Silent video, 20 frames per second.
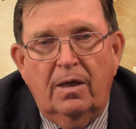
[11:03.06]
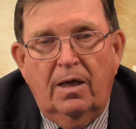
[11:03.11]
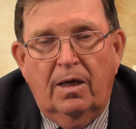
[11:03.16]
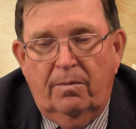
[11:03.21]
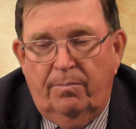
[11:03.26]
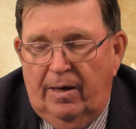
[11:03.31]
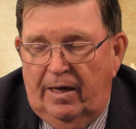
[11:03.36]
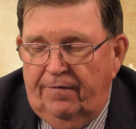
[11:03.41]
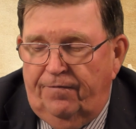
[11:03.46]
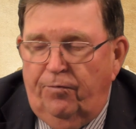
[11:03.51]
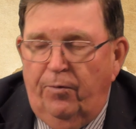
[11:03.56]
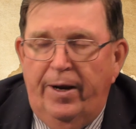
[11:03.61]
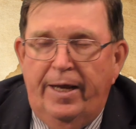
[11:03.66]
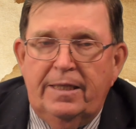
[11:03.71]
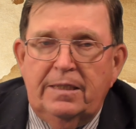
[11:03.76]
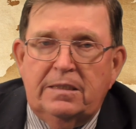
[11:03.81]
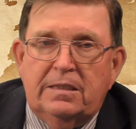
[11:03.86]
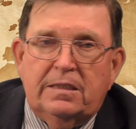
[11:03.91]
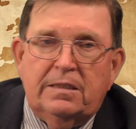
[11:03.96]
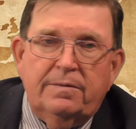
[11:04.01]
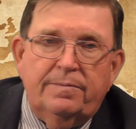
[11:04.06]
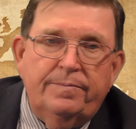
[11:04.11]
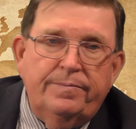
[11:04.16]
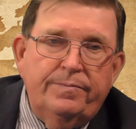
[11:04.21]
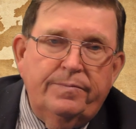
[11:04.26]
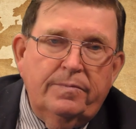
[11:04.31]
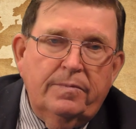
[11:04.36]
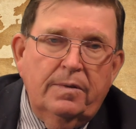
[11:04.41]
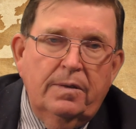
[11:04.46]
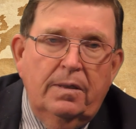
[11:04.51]
My friends,
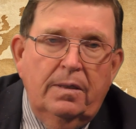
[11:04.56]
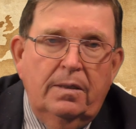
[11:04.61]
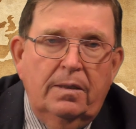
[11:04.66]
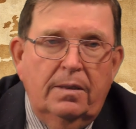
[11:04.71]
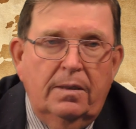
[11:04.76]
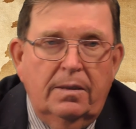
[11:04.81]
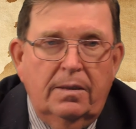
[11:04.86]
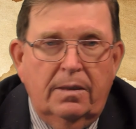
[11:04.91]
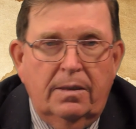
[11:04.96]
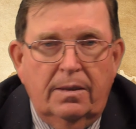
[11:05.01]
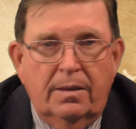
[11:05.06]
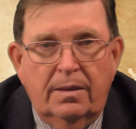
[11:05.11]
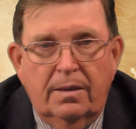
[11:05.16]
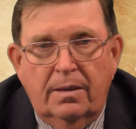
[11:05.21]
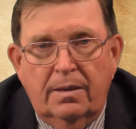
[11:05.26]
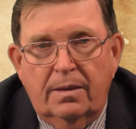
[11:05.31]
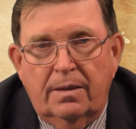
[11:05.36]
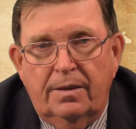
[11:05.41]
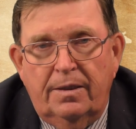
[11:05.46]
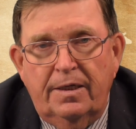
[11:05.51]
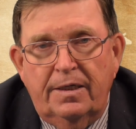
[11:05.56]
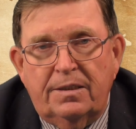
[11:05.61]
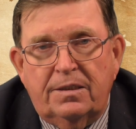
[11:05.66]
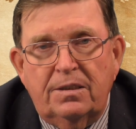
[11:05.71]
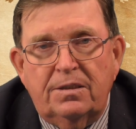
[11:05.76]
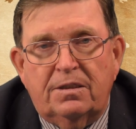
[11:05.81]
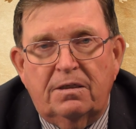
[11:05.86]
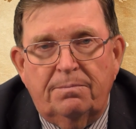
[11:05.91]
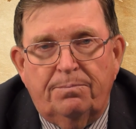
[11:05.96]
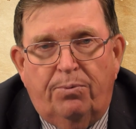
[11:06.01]
this
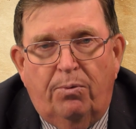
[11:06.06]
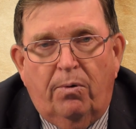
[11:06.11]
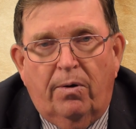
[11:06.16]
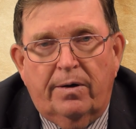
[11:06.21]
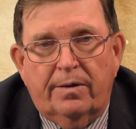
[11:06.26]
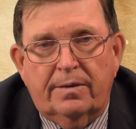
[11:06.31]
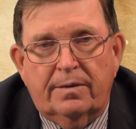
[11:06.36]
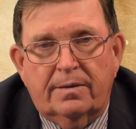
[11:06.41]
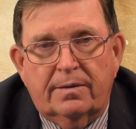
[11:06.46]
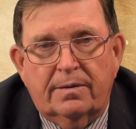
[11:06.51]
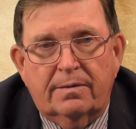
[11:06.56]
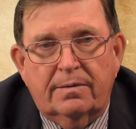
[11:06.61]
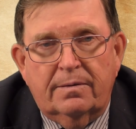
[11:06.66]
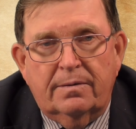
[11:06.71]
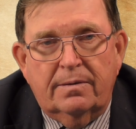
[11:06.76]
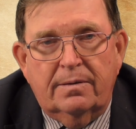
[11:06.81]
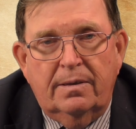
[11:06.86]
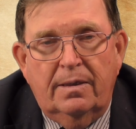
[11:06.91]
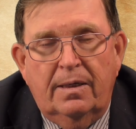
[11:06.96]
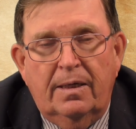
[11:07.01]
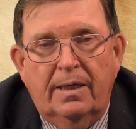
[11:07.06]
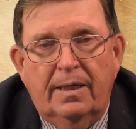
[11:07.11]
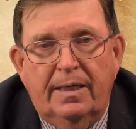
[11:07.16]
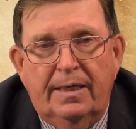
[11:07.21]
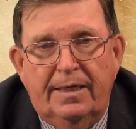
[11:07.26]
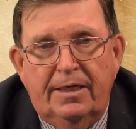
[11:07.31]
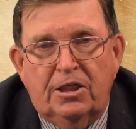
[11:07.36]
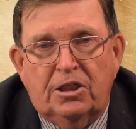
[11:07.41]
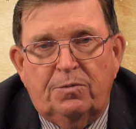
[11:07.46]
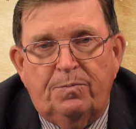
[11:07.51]
is important.
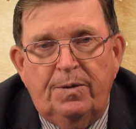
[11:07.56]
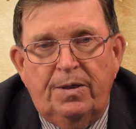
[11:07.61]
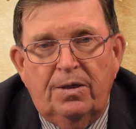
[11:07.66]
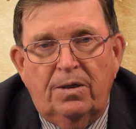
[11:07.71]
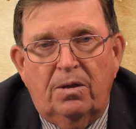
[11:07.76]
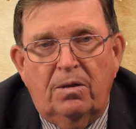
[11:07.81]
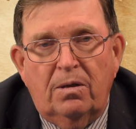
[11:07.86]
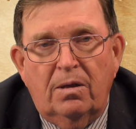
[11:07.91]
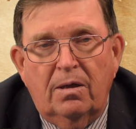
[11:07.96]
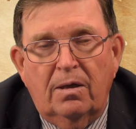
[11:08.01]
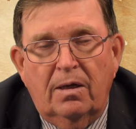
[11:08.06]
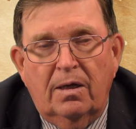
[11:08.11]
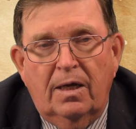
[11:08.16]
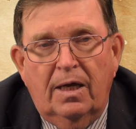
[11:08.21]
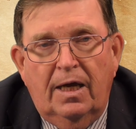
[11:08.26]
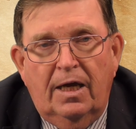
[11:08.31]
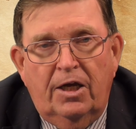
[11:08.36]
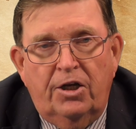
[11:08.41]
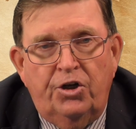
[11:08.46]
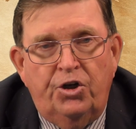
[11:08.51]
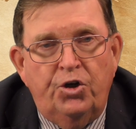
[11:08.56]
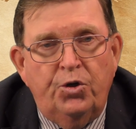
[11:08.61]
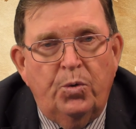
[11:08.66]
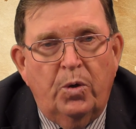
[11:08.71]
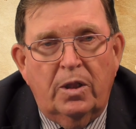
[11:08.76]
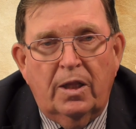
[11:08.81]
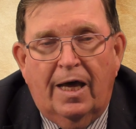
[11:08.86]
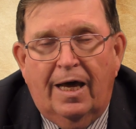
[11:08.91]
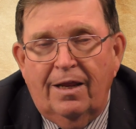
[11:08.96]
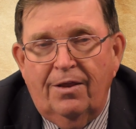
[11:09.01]
Ishmael knew a
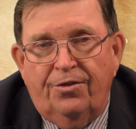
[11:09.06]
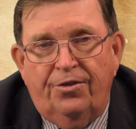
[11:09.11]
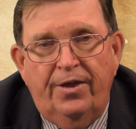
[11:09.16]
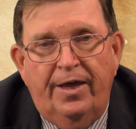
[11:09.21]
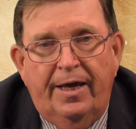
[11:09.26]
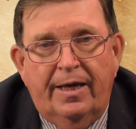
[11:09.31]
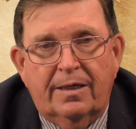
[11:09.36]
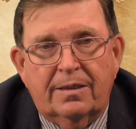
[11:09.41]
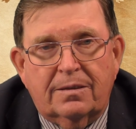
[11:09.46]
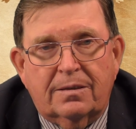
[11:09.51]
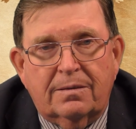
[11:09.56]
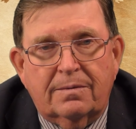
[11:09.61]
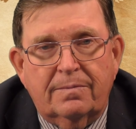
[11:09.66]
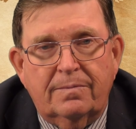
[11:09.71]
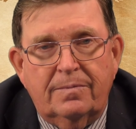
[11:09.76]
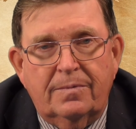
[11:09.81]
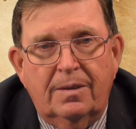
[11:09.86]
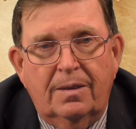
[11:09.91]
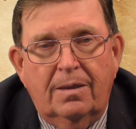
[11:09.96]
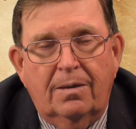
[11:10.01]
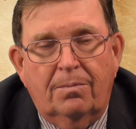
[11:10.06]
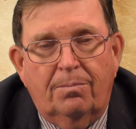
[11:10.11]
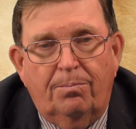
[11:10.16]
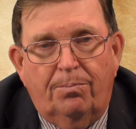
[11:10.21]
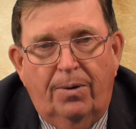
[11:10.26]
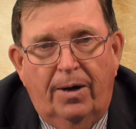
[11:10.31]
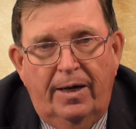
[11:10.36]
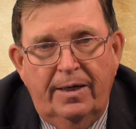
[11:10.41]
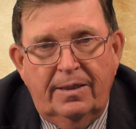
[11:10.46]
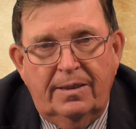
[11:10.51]
lot of things,
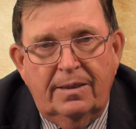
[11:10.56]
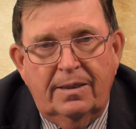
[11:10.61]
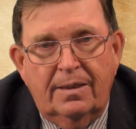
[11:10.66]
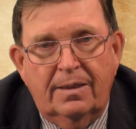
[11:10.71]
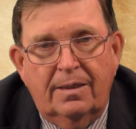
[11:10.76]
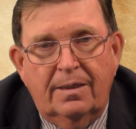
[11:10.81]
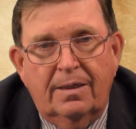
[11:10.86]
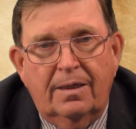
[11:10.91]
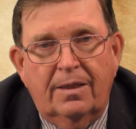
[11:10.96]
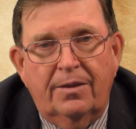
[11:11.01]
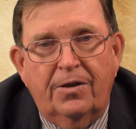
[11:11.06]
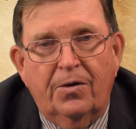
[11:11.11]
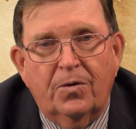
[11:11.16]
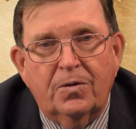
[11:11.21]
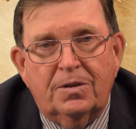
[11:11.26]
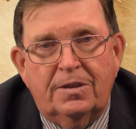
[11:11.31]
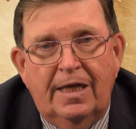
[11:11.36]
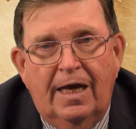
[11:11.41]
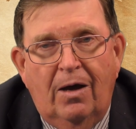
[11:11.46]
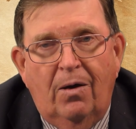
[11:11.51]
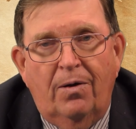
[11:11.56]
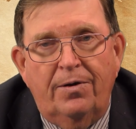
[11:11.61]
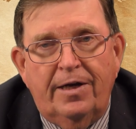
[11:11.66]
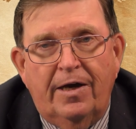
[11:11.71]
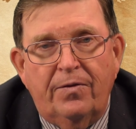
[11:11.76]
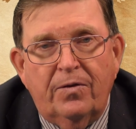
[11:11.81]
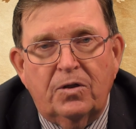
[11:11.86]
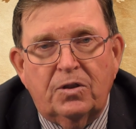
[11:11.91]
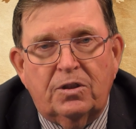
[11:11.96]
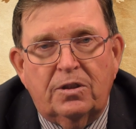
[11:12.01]
but there is now
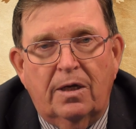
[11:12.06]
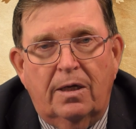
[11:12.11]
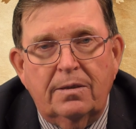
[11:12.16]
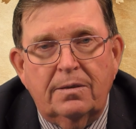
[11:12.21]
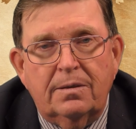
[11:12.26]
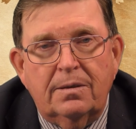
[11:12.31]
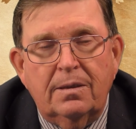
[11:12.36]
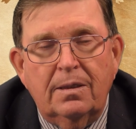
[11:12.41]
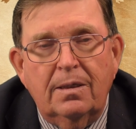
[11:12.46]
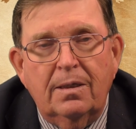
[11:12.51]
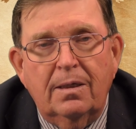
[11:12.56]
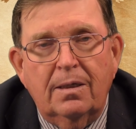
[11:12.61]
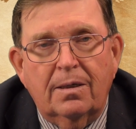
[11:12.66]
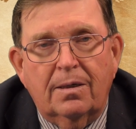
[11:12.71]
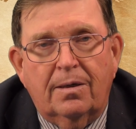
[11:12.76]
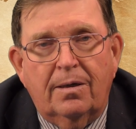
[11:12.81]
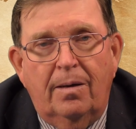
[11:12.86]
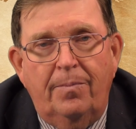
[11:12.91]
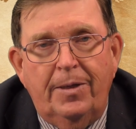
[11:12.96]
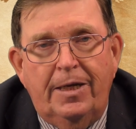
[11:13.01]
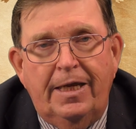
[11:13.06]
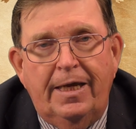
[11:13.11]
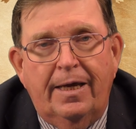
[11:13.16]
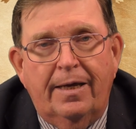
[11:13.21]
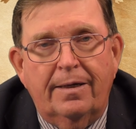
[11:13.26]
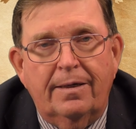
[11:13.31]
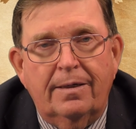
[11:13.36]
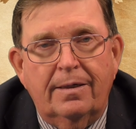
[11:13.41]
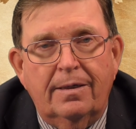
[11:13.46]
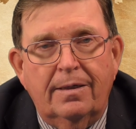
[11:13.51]
another son coming
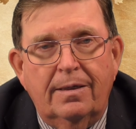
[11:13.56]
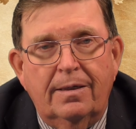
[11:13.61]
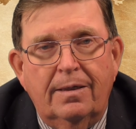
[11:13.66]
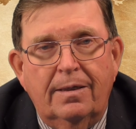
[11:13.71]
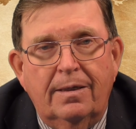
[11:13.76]
in.